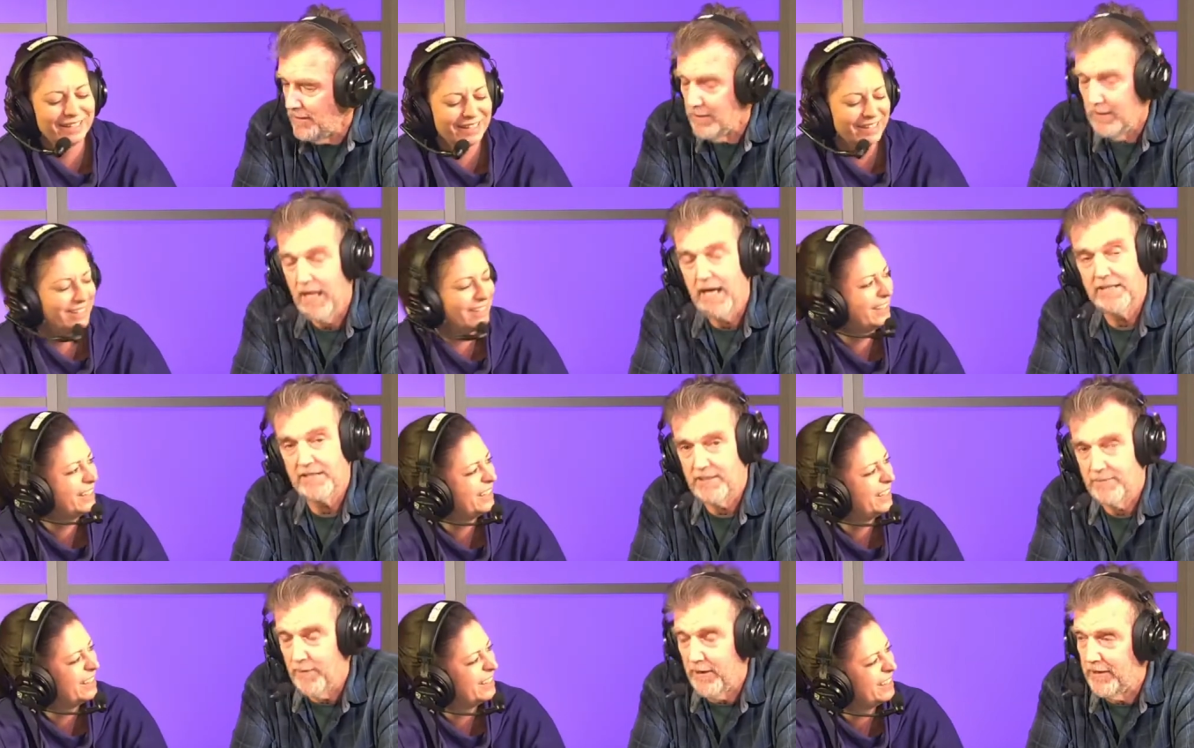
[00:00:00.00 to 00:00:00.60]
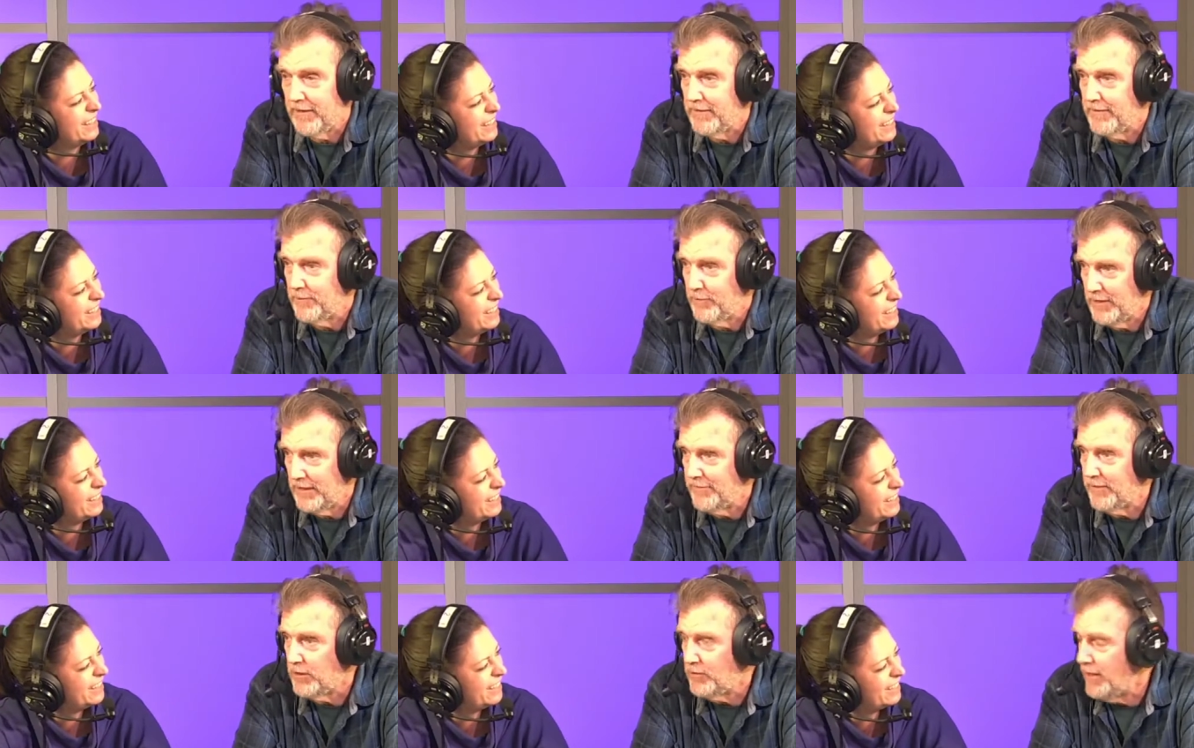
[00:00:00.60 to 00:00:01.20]
Speaker 1: a lot smarter than
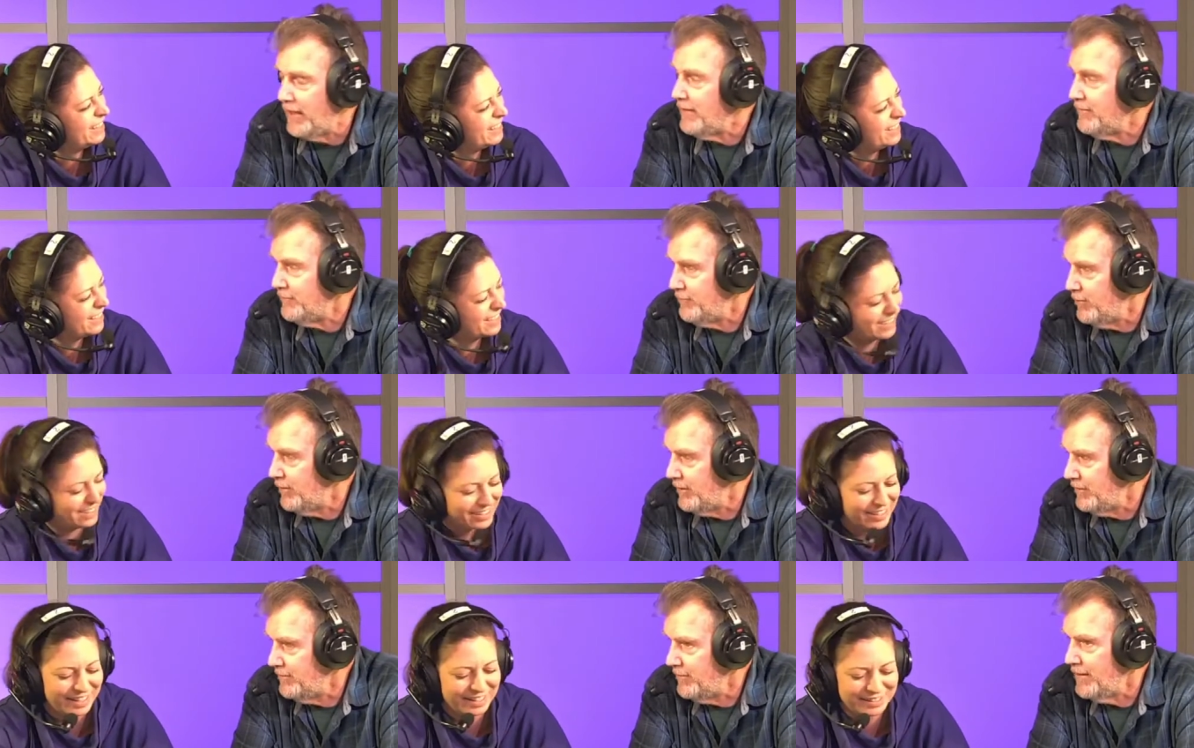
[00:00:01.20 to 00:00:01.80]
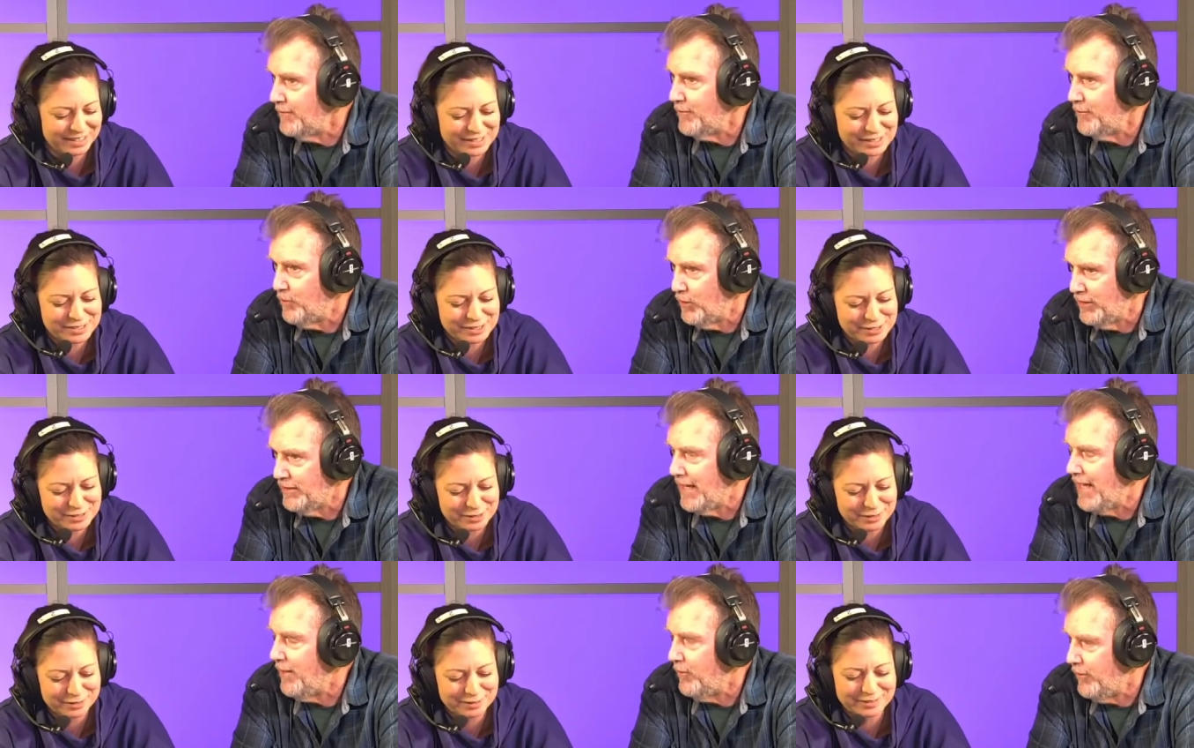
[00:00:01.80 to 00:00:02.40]
we give it credit for. Yeah, let me
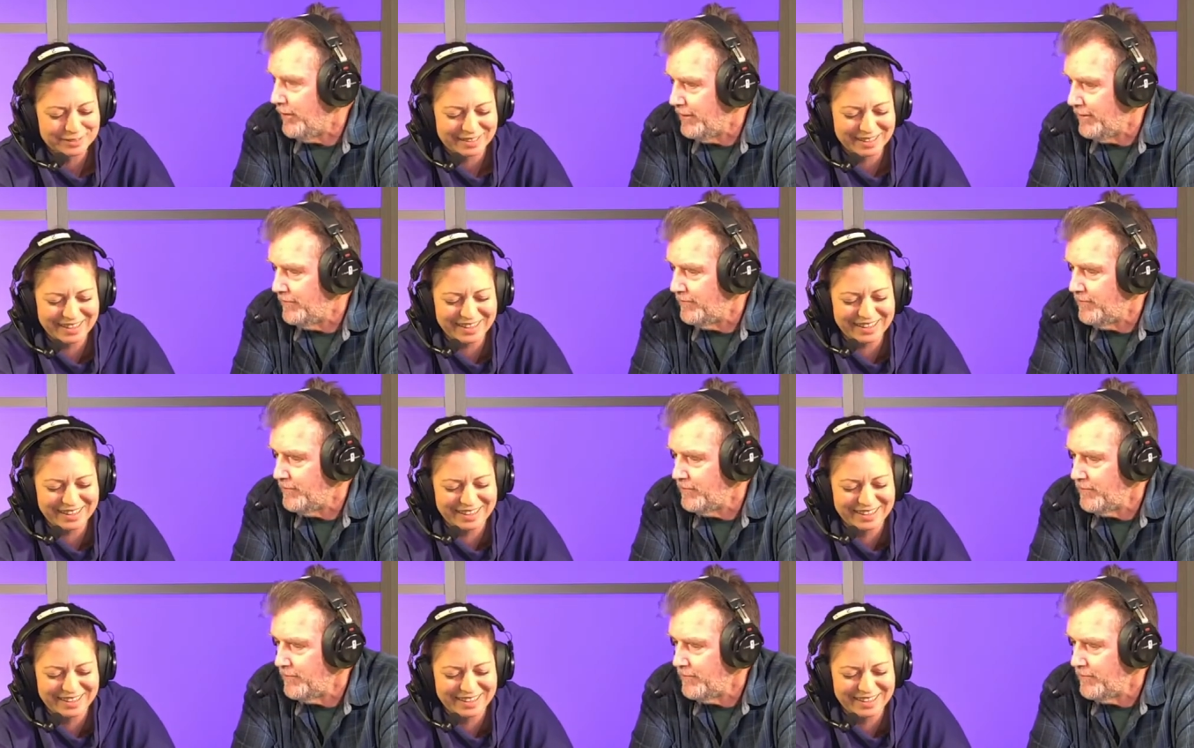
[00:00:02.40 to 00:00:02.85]
put true. it that way.